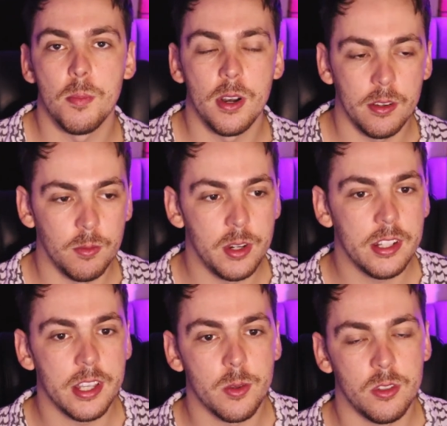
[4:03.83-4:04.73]
but
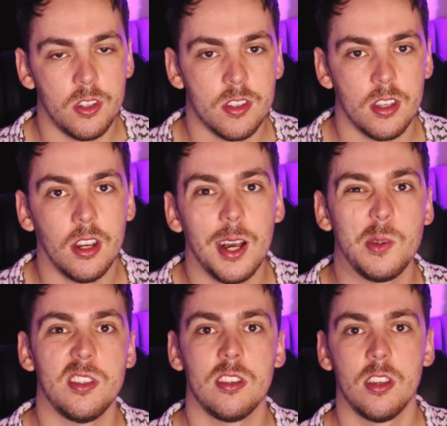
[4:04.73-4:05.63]
really it was just that I
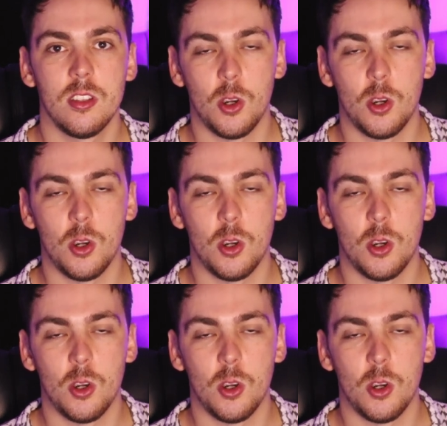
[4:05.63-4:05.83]
was